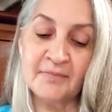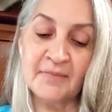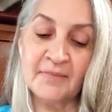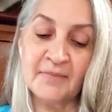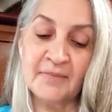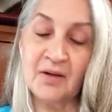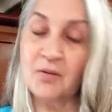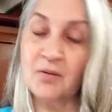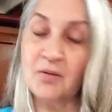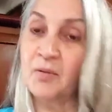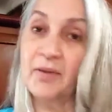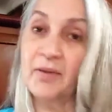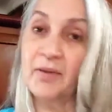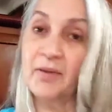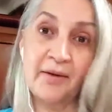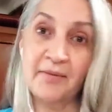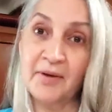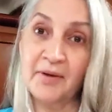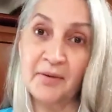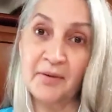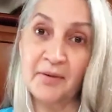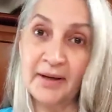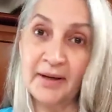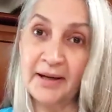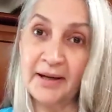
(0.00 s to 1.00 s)
without
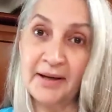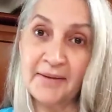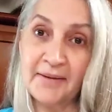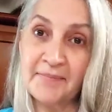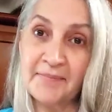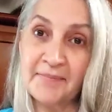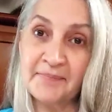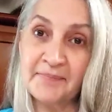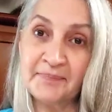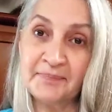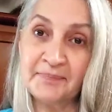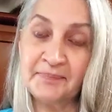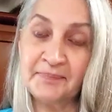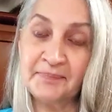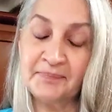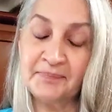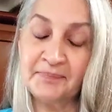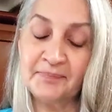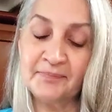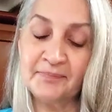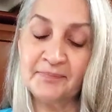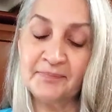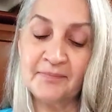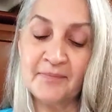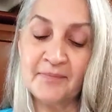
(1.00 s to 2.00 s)
knowing it.
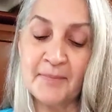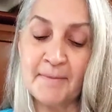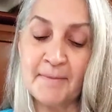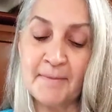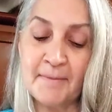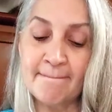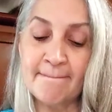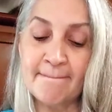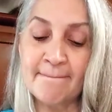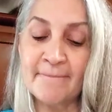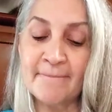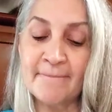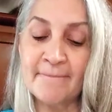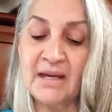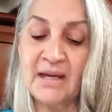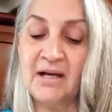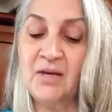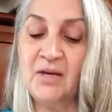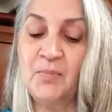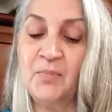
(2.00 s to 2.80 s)
And